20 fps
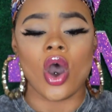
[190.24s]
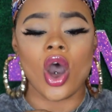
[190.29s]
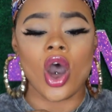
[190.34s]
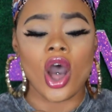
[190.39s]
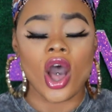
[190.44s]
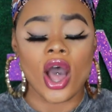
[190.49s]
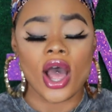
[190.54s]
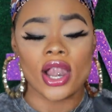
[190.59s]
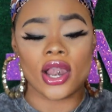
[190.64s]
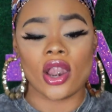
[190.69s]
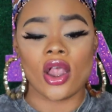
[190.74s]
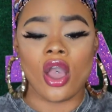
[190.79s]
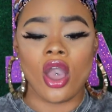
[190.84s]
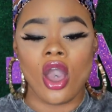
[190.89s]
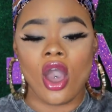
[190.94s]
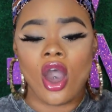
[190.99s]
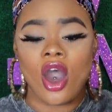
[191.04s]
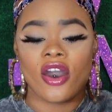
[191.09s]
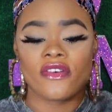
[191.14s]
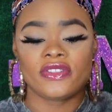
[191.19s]
all
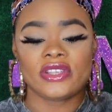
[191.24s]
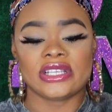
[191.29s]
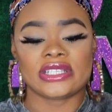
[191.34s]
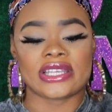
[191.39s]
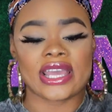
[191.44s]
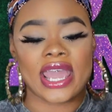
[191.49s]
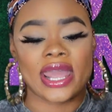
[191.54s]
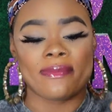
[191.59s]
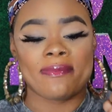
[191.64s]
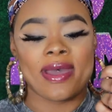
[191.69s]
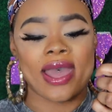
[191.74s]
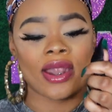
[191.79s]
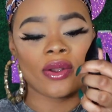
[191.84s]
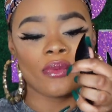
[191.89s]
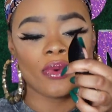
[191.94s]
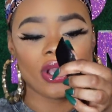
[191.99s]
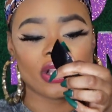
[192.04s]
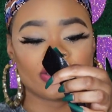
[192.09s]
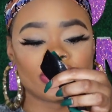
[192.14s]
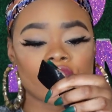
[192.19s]
of these headband
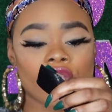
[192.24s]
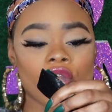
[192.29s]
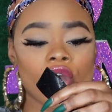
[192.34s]
wigs, they're